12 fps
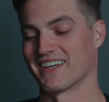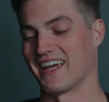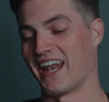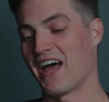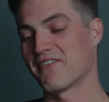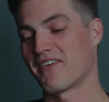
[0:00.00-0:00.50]

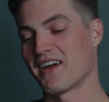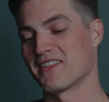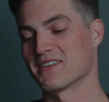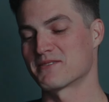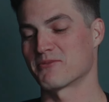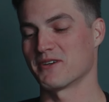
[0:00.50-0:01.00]
And I find
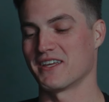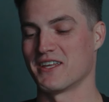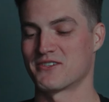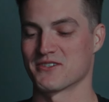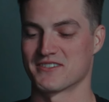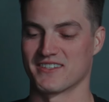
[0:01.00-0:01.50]
this pretty
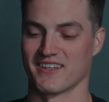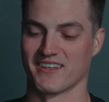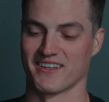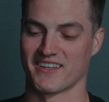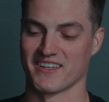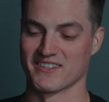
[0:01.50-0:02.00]

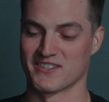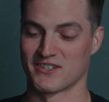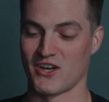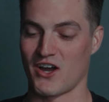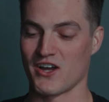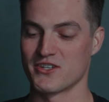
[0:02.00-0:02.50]
interesting because
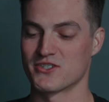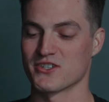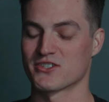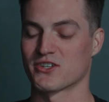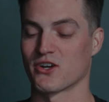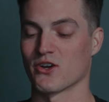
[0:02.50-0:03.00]
God
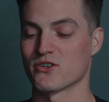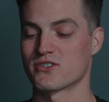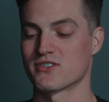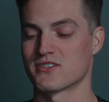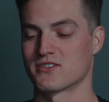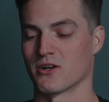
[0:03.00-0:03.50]
just
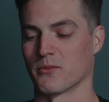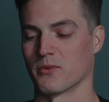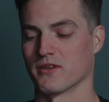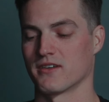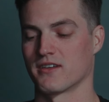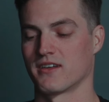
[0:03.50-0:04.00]
cursed the
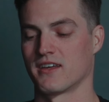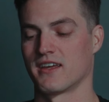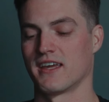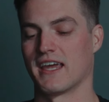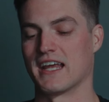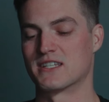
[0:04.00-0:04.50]
serpent.
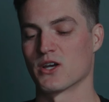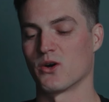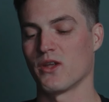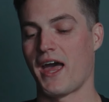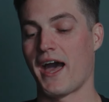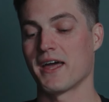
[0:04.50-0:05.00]
He
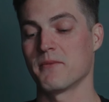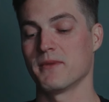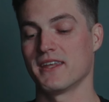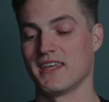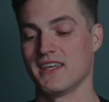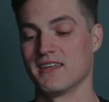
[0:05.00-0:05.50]
told Adam
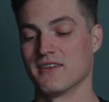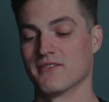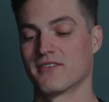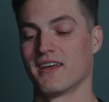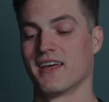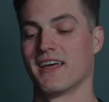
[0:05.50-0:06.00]
and
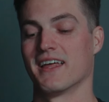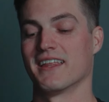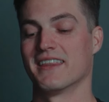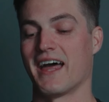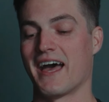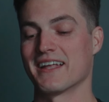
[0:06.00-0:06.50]
Eve
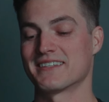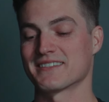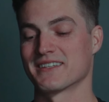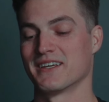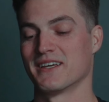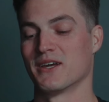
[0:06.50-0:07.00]
that
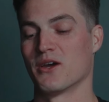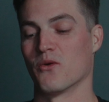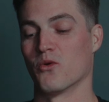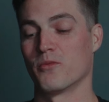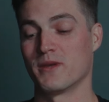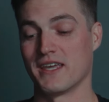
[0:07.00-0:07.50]

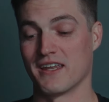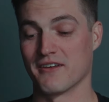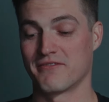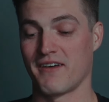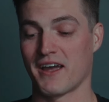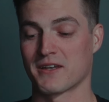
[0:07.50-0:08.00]
will be in
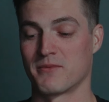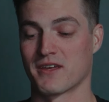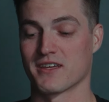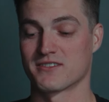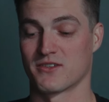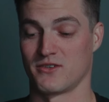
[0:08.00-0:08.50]
effect
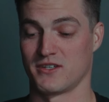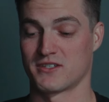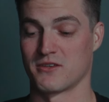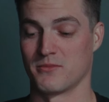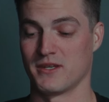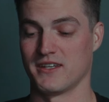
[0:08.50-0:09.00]
because of their
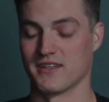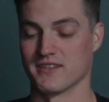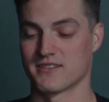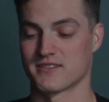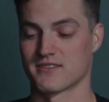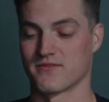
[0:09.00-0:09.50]

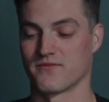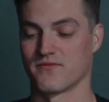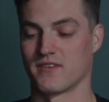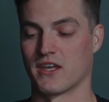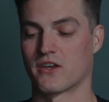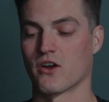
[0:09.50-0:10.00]
disobedience.
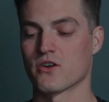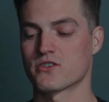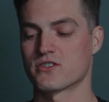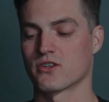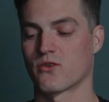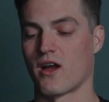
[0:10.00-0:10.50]
He
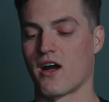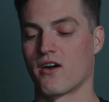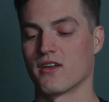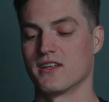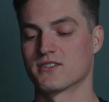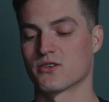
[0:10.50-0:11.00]
cursed the
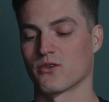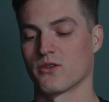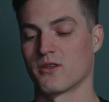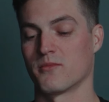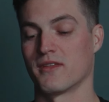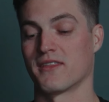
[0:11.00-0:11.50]
ground and told
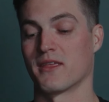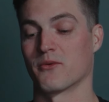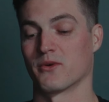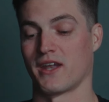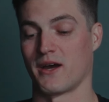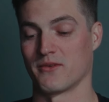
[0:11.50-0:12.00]
them that they
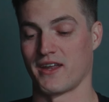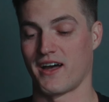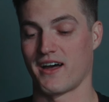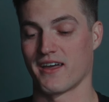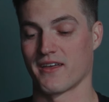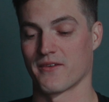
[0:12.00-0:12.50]
will now
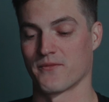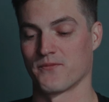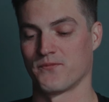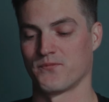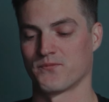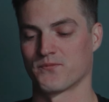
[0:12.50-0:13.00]
die.
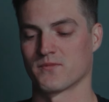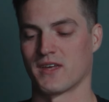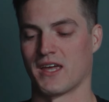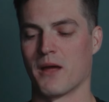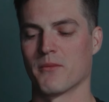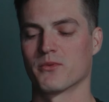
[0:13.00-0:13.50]

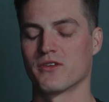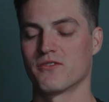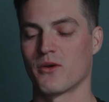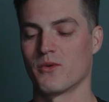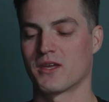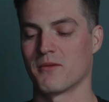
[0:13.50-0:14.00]
And I believe
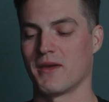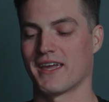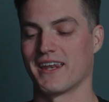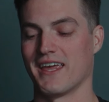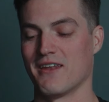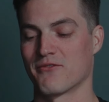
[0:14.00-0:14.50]
that we can make
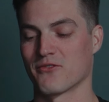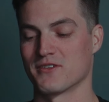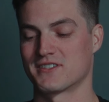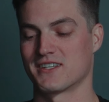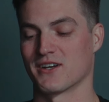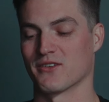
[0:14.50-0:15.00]
an
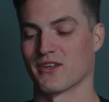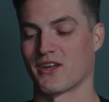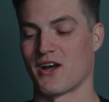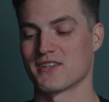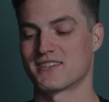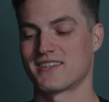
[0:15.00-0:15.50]
inference here that
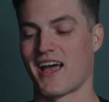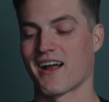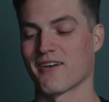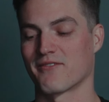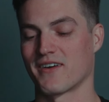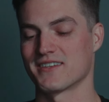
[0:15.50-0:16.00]
God
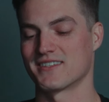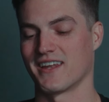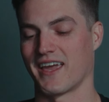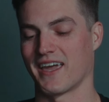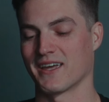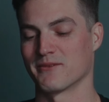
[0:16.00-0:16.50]
sacrificed an
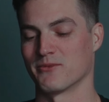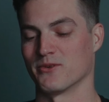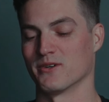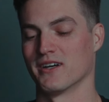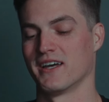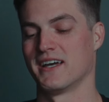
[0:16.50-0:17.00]

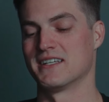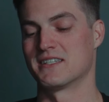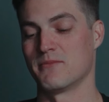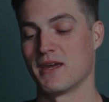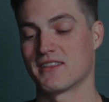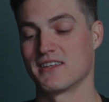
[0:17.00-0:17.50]
animal to
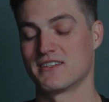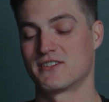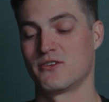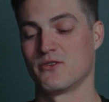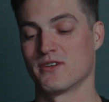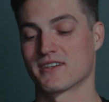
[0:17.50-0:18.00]
make these
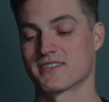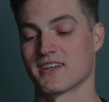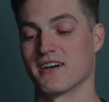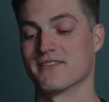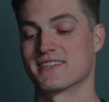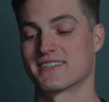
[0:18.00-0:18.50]
tunics
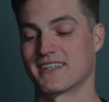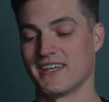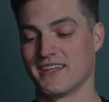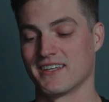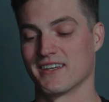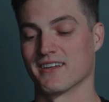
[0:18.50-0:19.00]
of
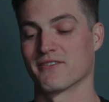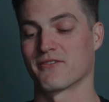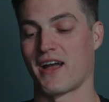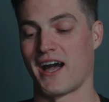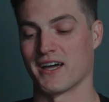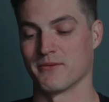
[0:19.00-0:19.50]
skin for
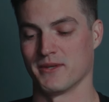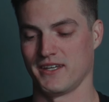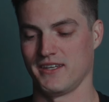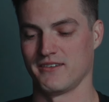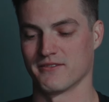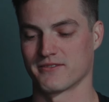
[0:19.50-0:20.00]
Adam and
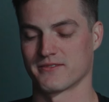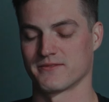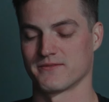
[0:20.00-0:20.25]
Eve.